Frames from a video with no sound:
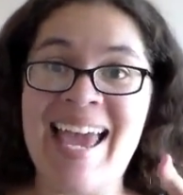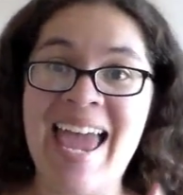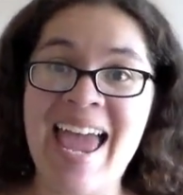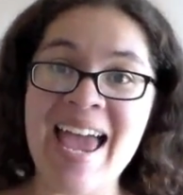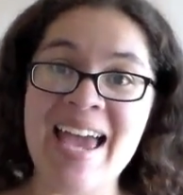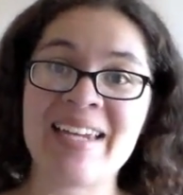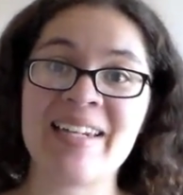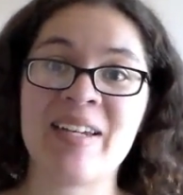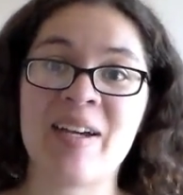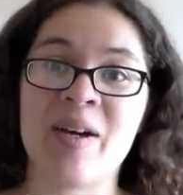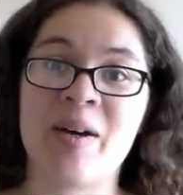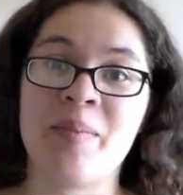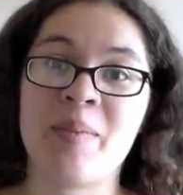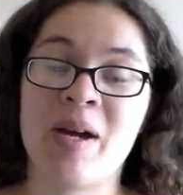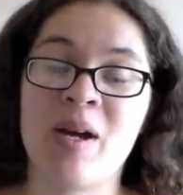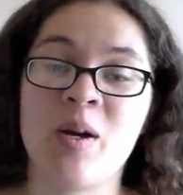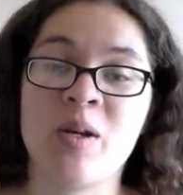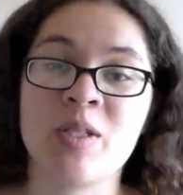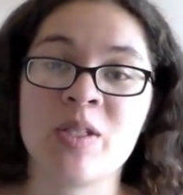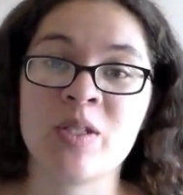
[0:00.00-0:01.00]
And
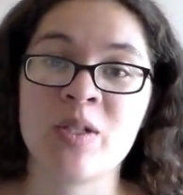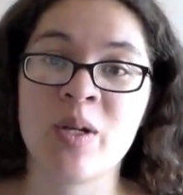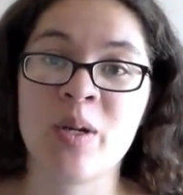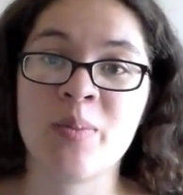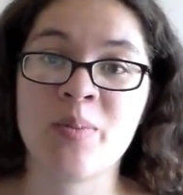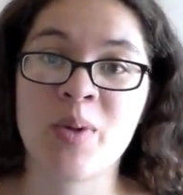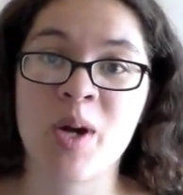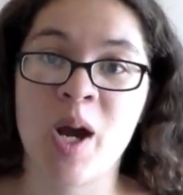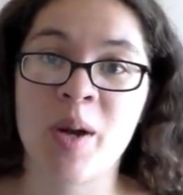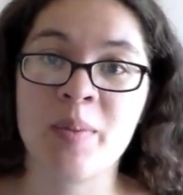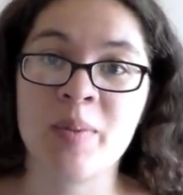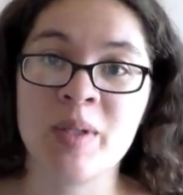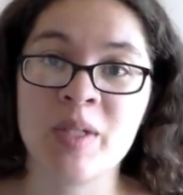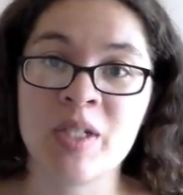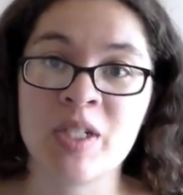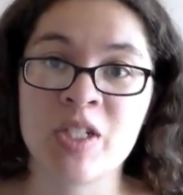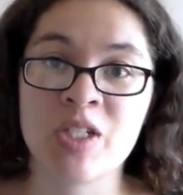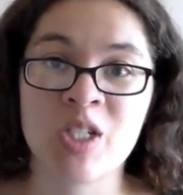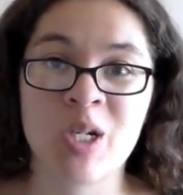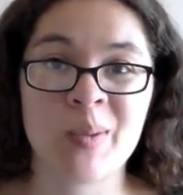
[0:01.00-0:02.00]
I also am probably
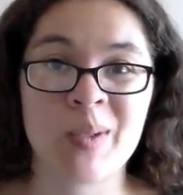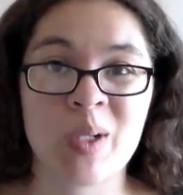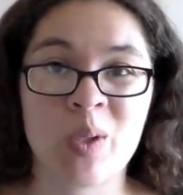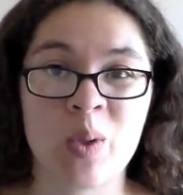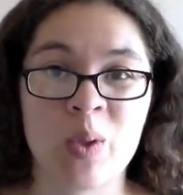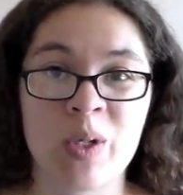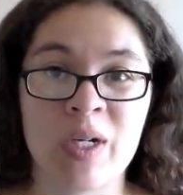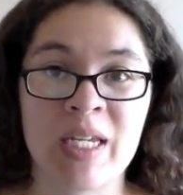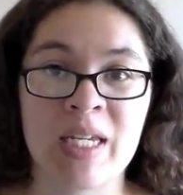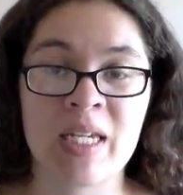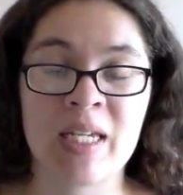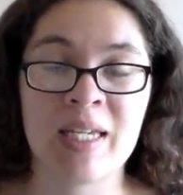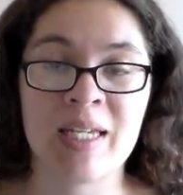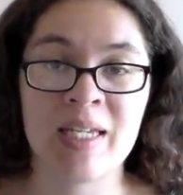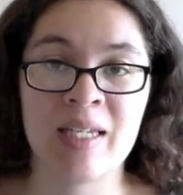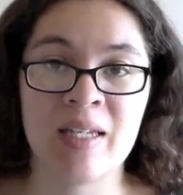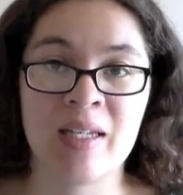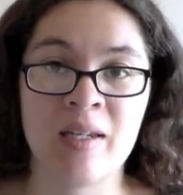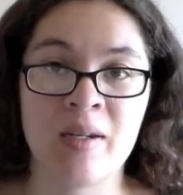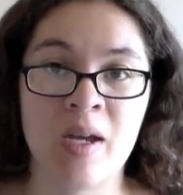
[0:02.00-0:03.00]
going to start recording
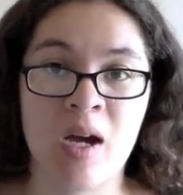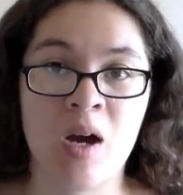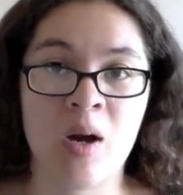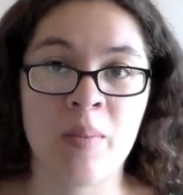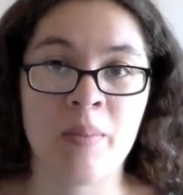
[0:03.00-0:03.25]
in